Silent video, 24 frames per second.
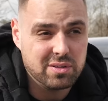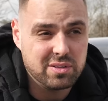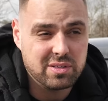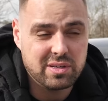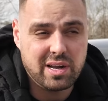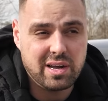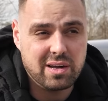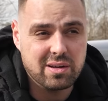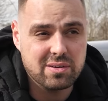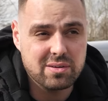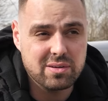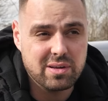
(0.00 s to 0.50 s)
I don't
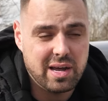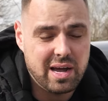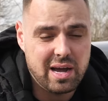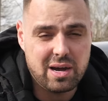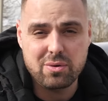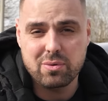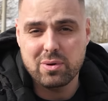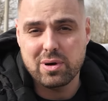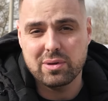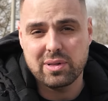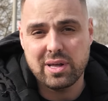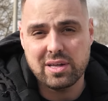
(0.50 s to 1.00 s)
know
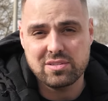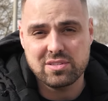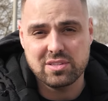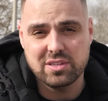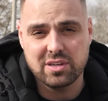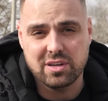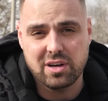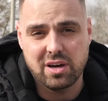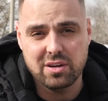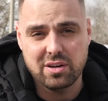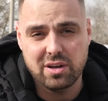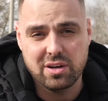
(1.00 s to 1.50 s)
how well that's
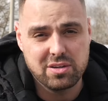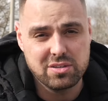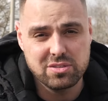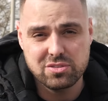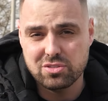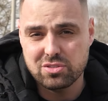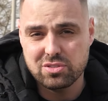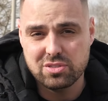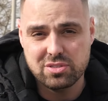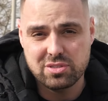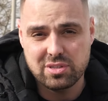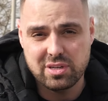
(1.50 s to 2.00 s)
going to go though,
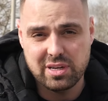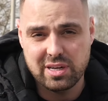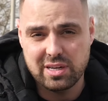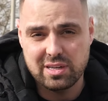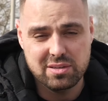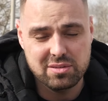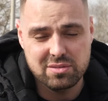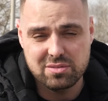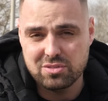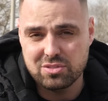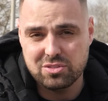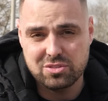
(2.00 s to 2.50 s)
because
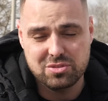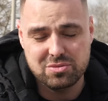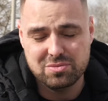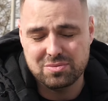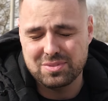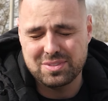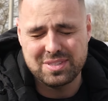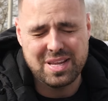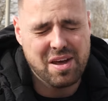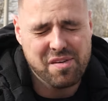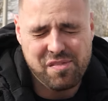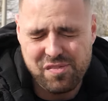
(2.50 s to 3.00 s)
it
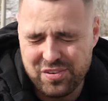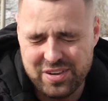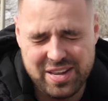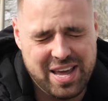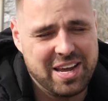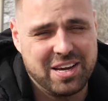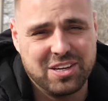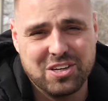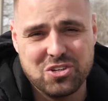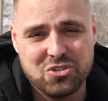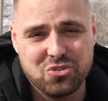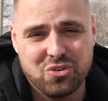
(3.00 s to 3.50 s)

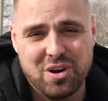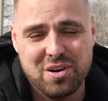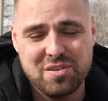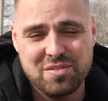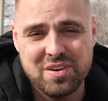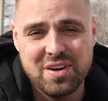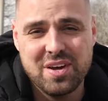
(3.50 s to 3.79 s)
definitely ain't going to drive